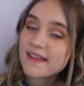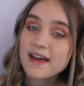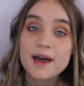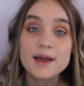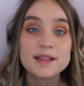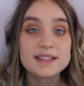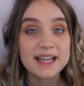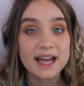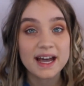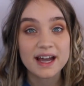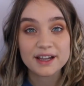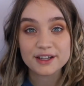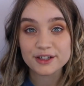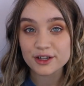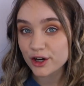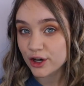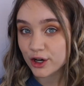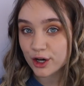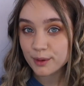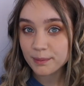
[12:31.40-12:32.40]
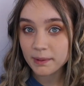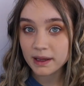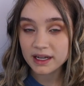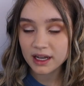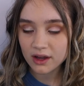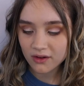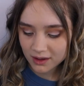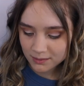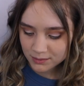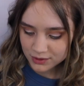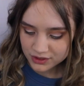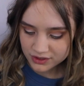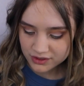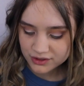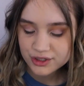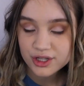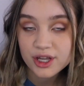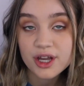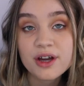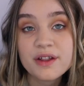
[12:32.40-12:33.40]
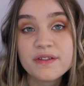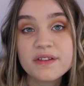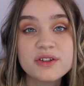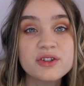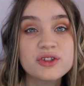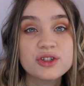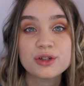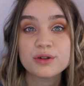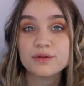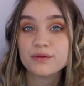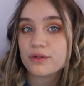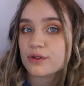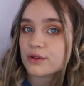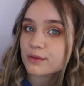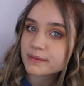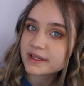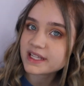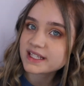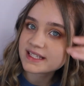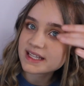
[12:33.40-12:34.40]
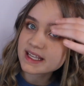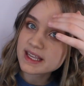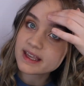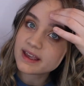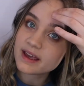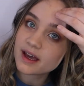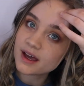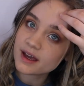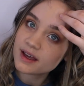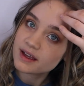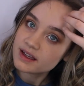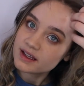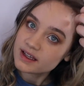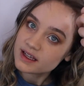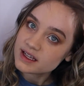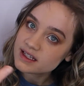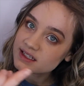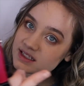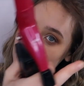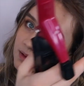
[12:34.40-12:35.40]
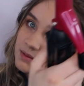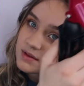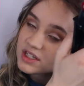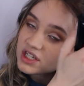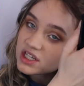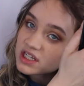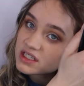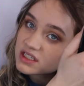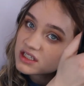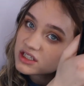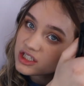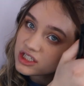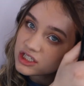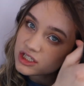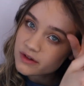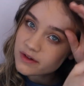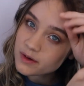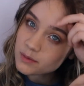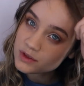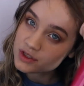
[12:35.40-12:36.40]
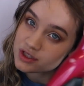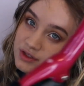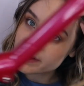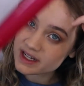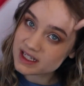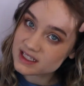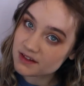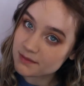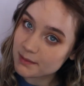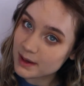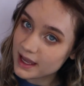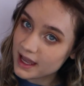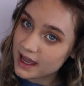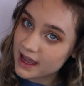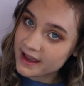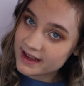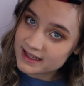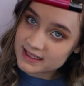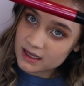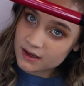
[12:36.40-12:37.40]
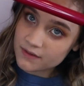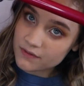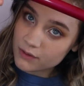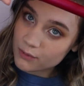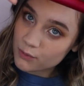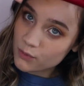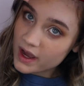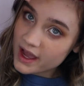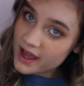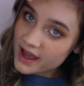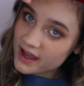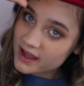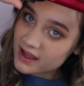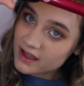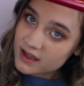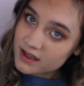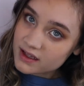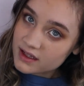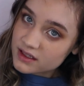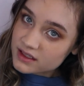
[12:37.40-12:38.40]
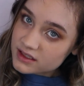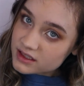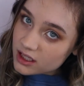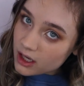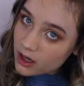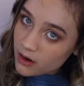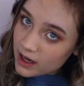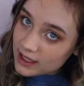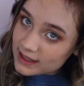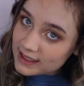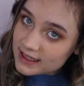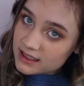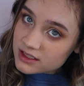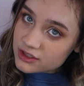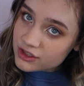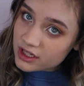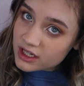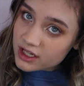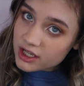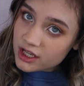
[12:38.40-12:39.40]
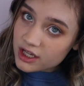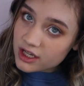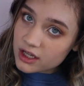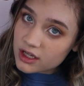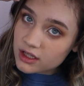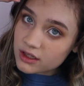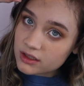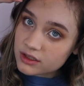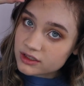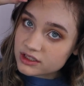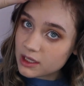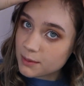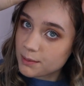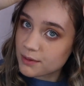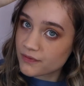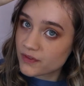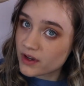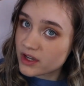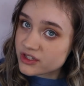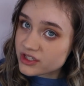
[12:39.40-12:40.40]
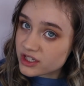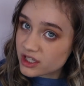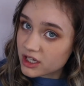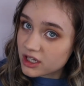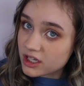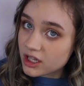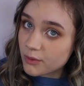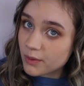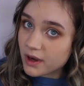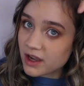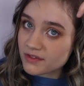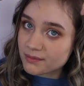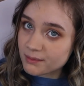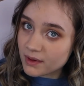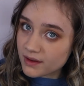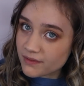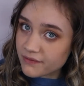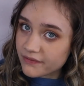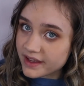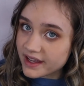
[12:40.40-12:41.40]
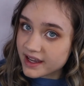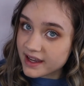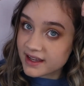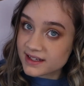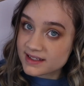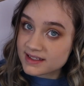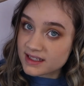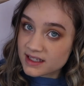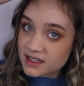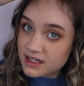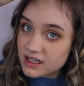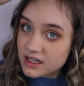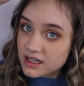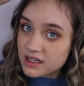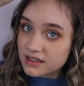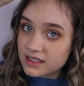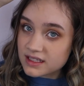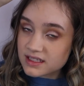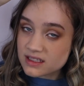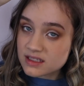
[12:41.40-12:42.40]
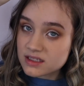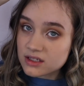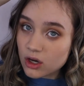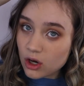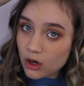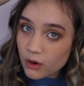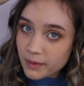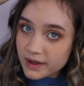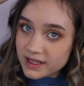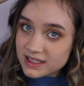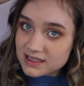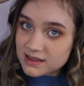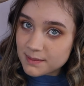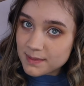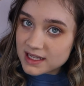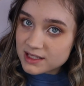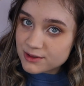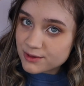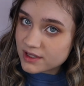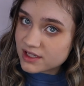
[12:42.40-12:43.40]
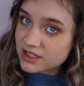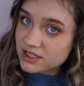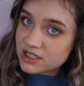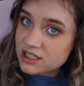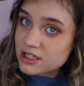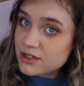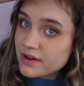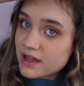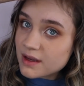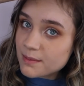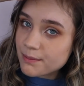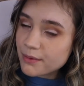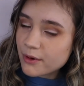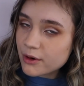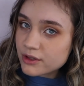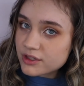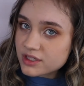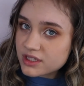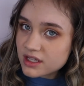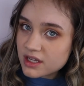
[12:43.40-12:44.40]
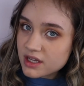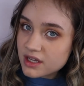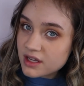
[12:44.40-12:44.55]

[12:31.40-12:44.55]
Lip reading: there tied up, and now I'm just going to curl these two front bits here. It's so much easier to do it once the rest of my hair is out of the way. So I like to try curl, so I prefer to curl away from my face. This isn't always the best way to do it, but